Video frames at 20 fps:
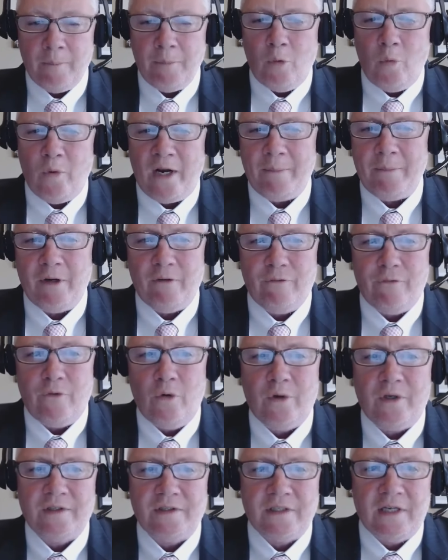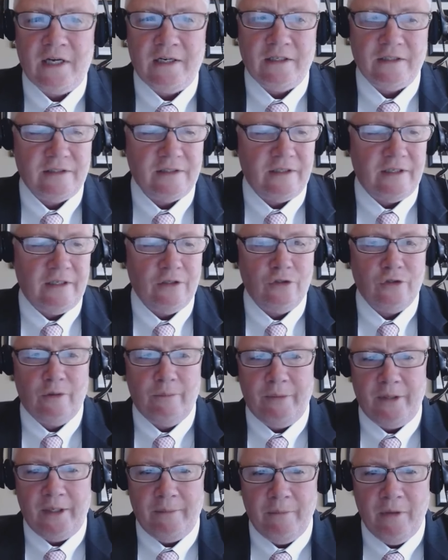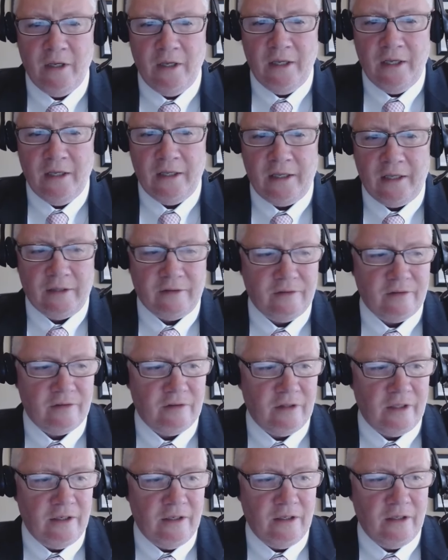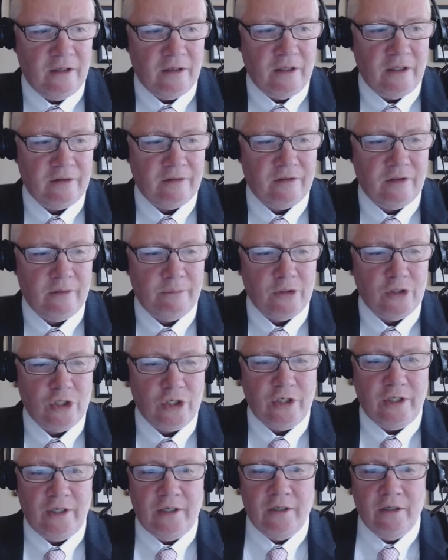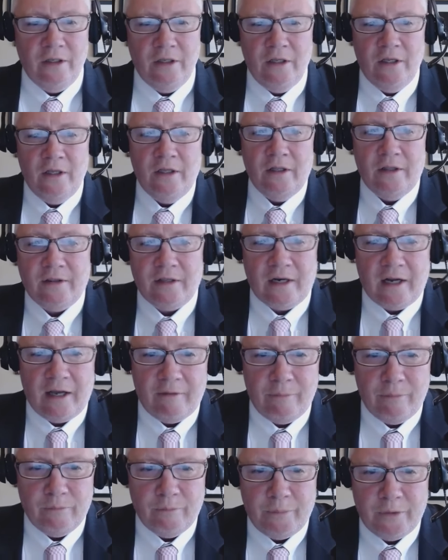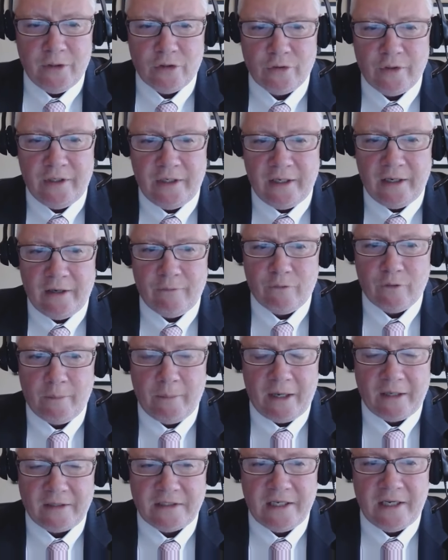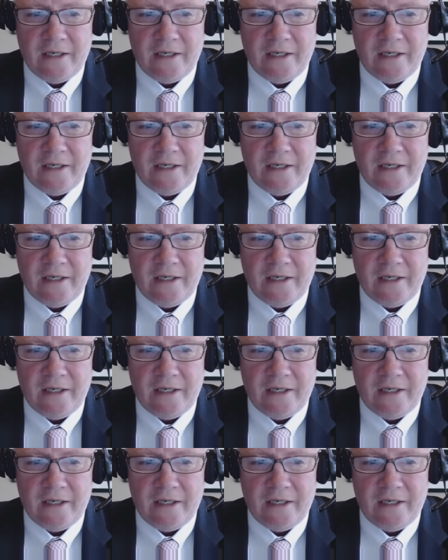But what I'm going to focus on is Intrabeam. It's the machine that I've been treating on for about